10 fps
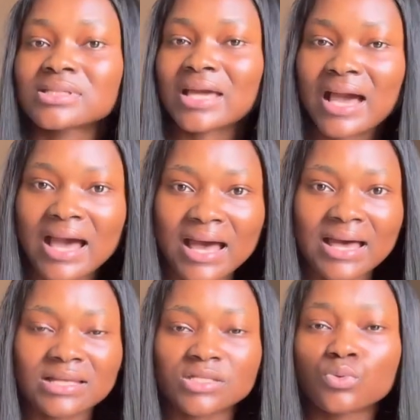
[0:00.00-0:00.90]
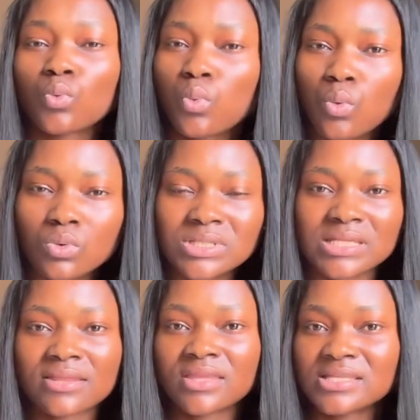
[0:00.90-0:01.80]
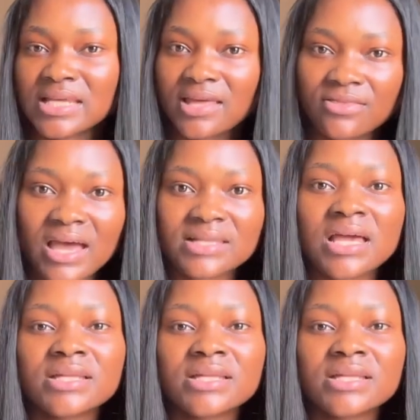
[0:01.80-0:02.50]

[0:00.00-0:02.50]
scars, wounds, and things like that.